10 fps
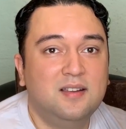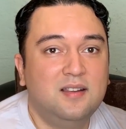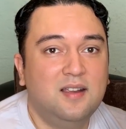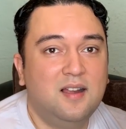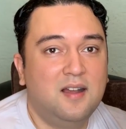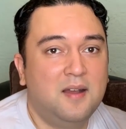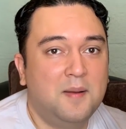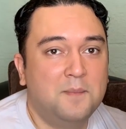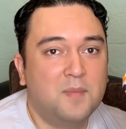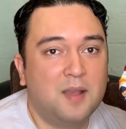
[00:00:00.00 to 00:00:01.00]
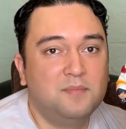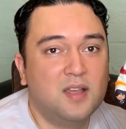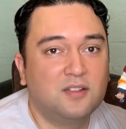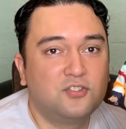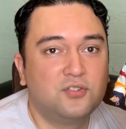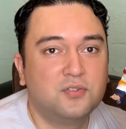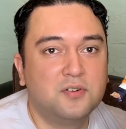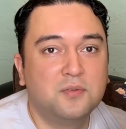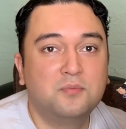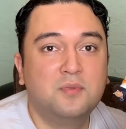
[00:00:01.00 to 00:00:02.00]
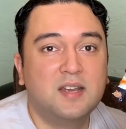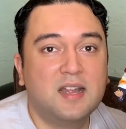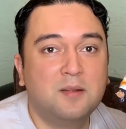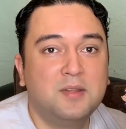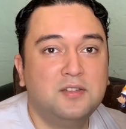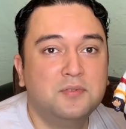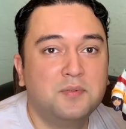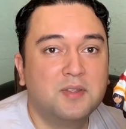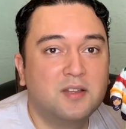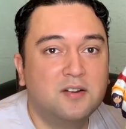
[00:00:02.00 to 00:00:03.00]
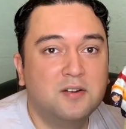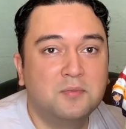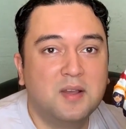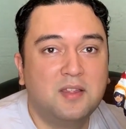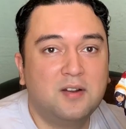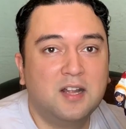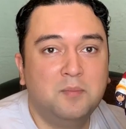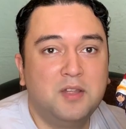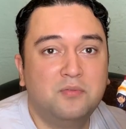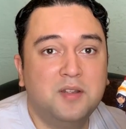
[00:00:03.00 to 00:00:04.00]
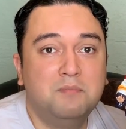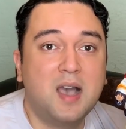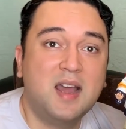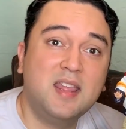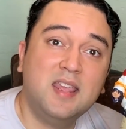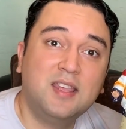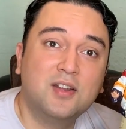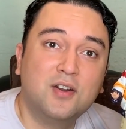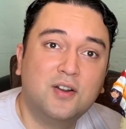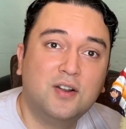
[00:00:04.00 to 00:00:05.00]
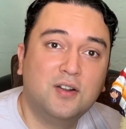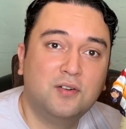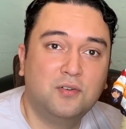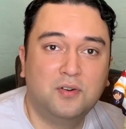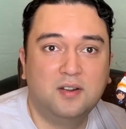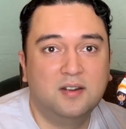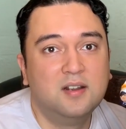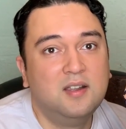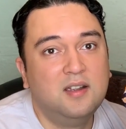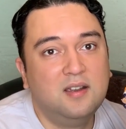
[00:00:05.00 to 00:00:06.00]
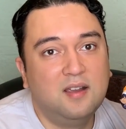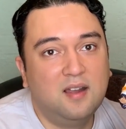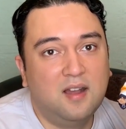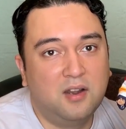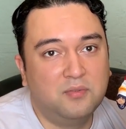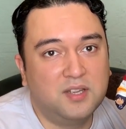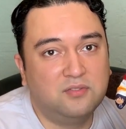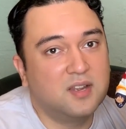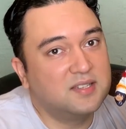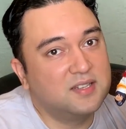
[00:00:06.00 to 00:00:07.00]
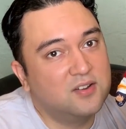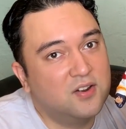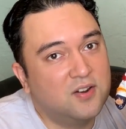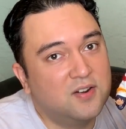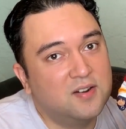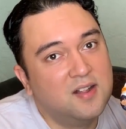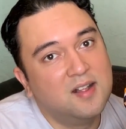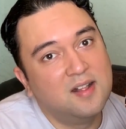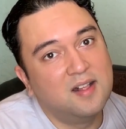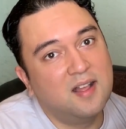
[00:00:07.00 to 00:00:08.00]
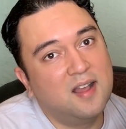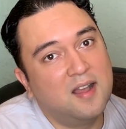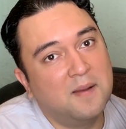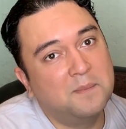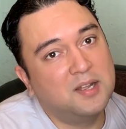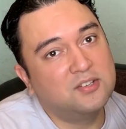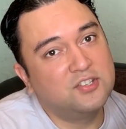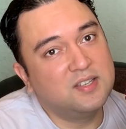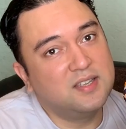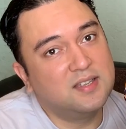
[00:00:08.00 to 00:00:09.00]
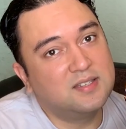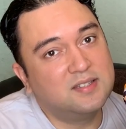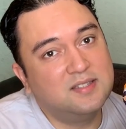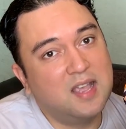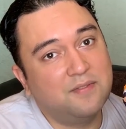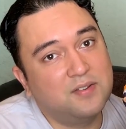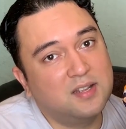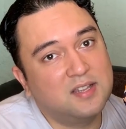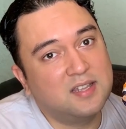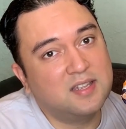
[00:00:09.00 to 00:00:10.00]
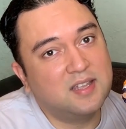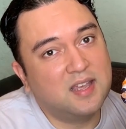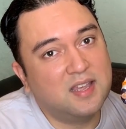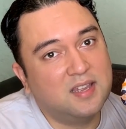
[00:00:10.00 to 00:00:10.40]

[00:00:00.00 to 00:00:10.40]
I'm not sure what I'll be doing with her, whether I'll be rebodying her or redressing her, but she is definitely a